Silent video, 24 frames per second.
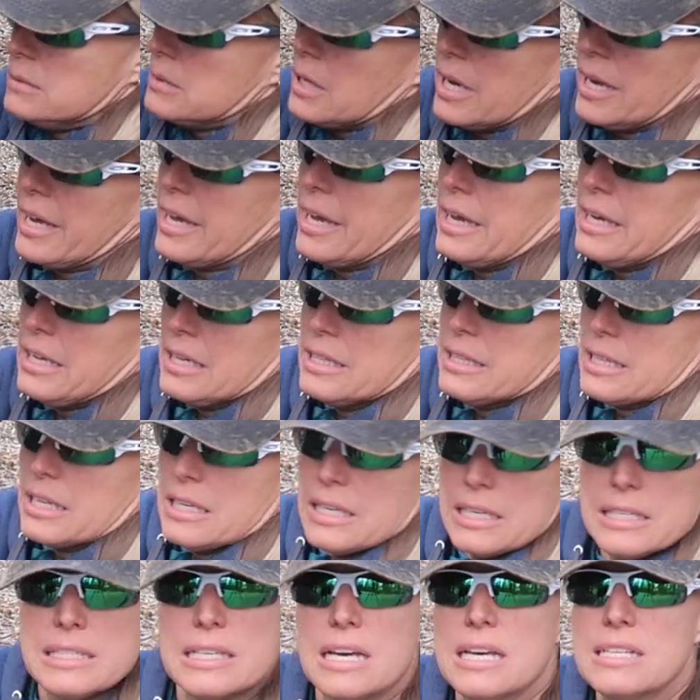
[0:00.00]
I hate it that
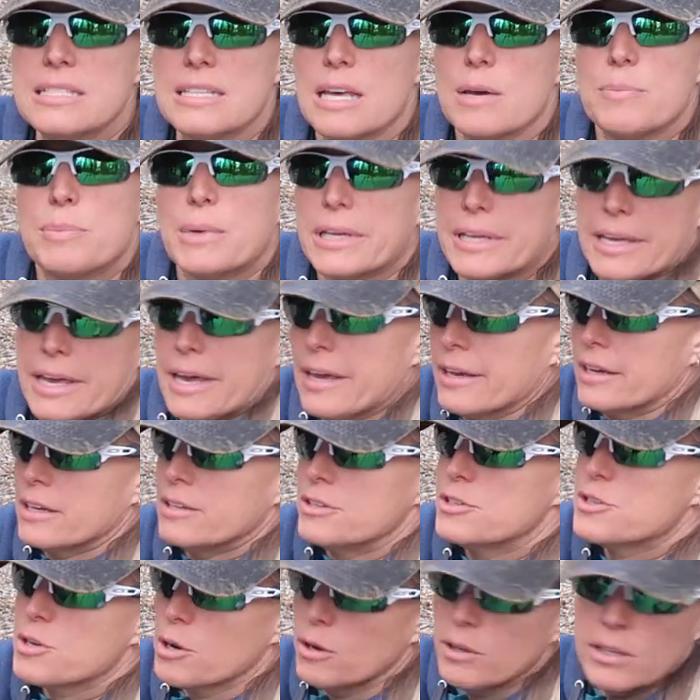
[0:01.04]
he does that, but I can't
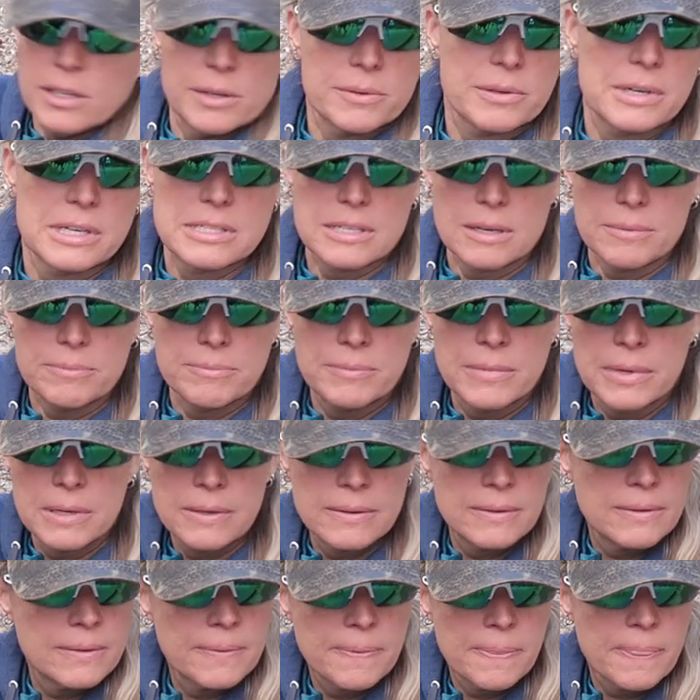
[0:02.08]
control it because I'm,
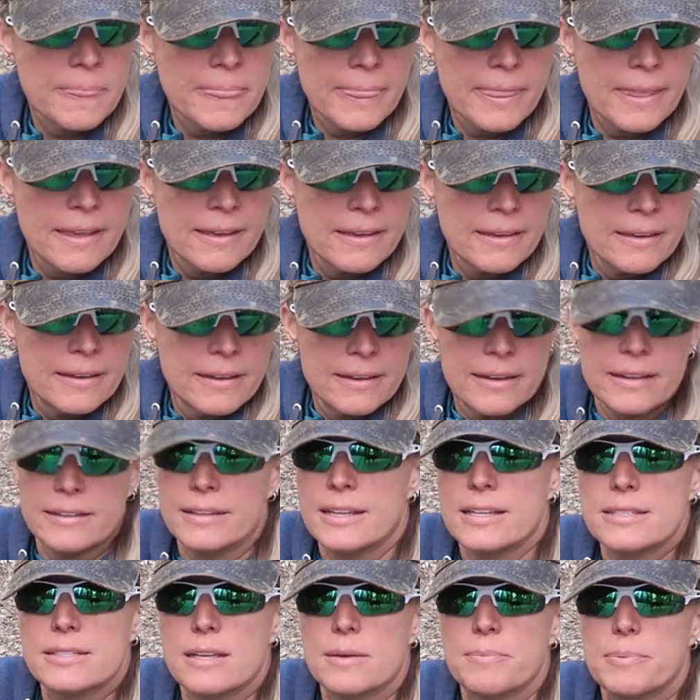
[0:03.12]

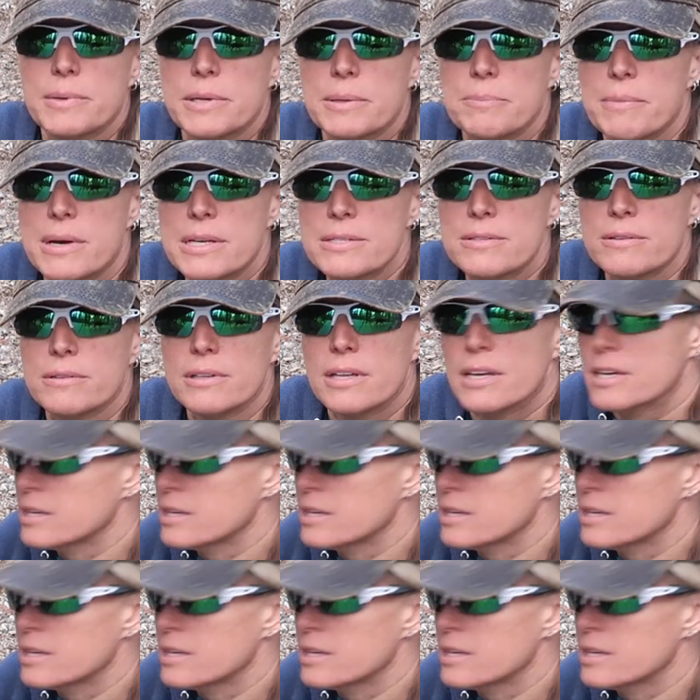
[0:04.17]
unless I put a muzzle